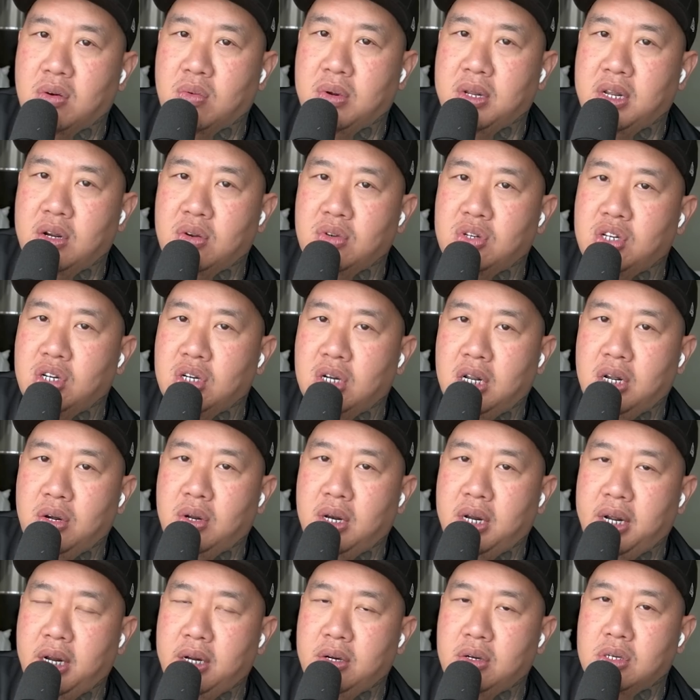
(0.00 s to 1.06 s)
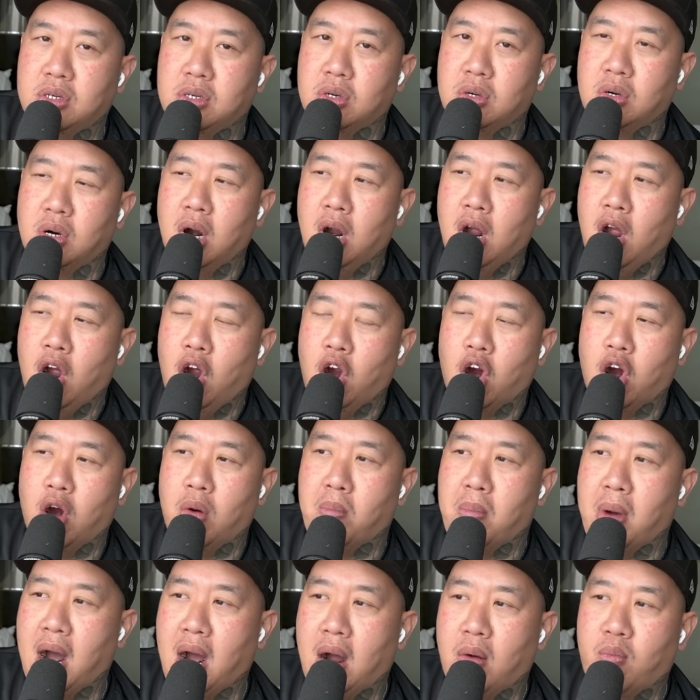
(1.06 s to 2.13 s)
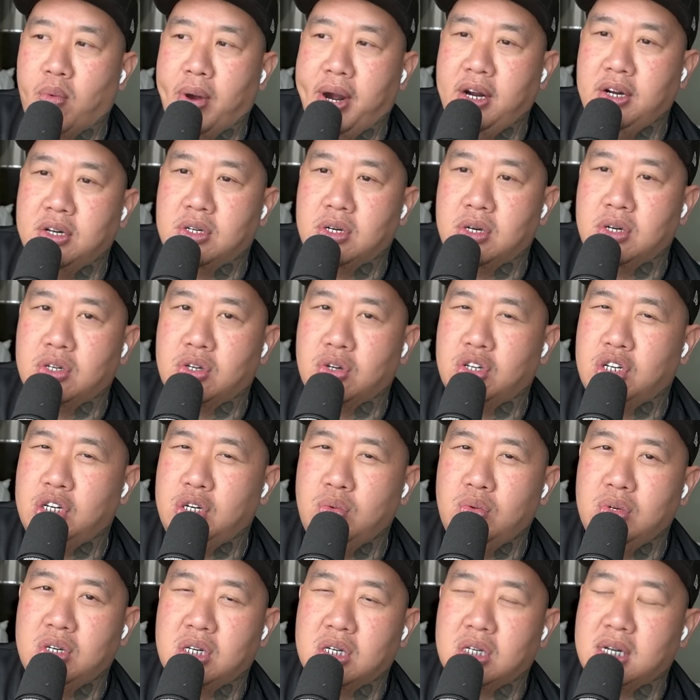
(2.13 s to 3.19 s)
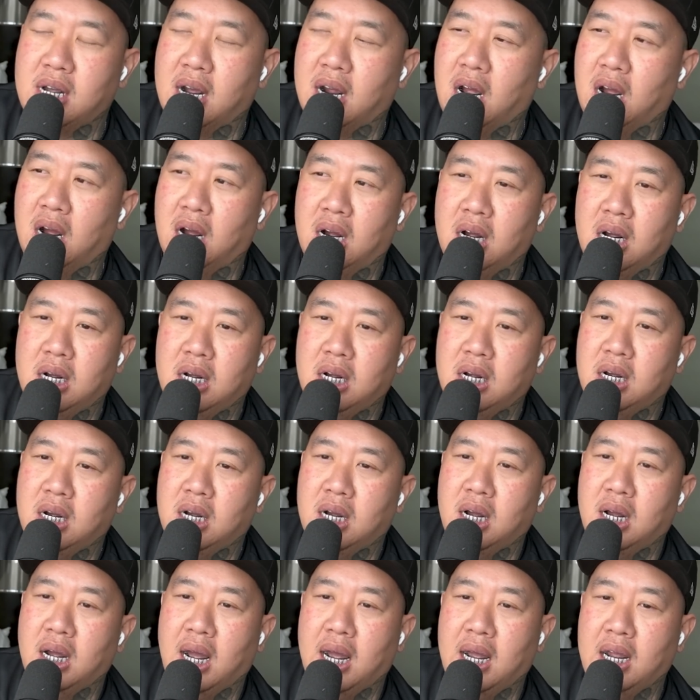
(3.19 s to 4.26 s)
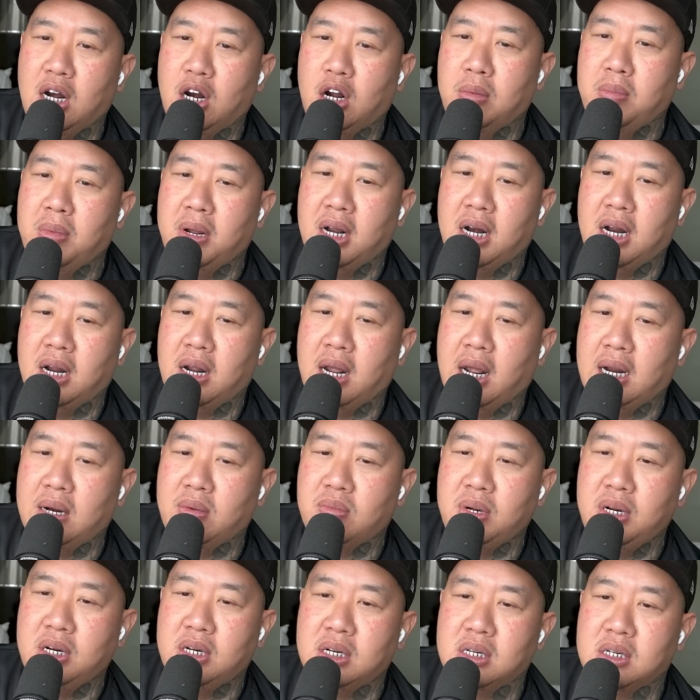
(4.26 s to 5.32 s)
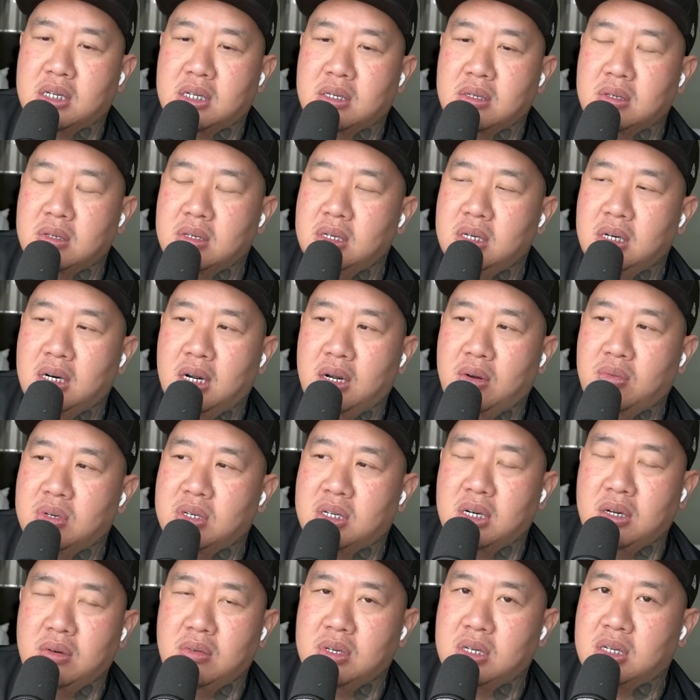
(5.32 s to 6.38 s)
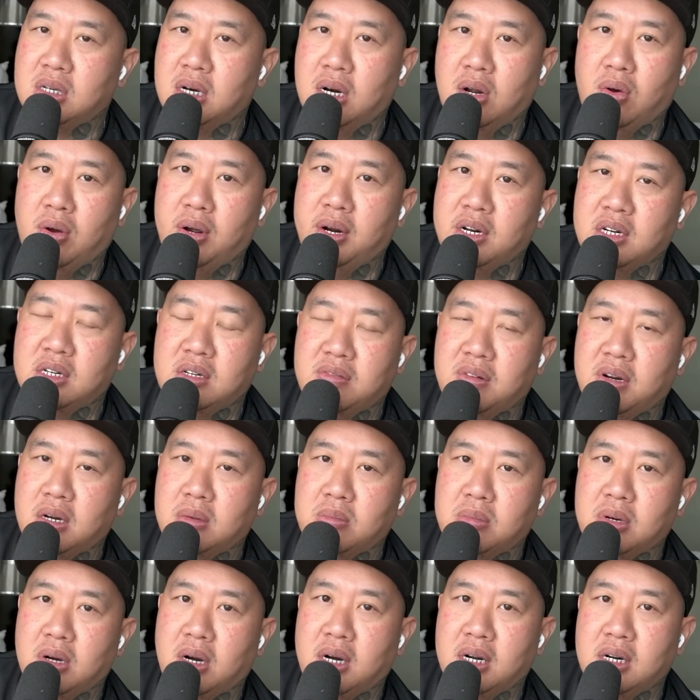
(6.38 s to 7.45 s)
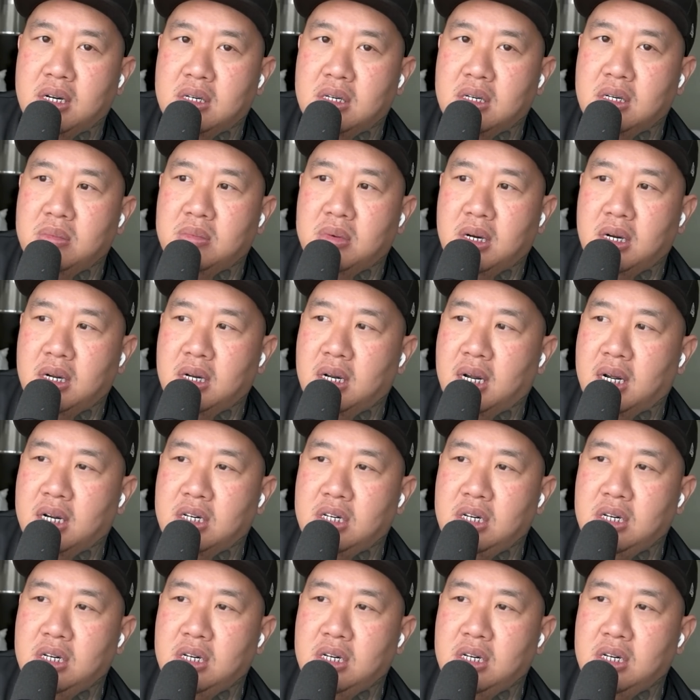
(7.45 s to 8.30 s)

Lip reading: her when she was little, so her mom raised her. So she was just like you know what I mean? And we just, you know, it was annoying as fuck, bro, honestly, bro. Like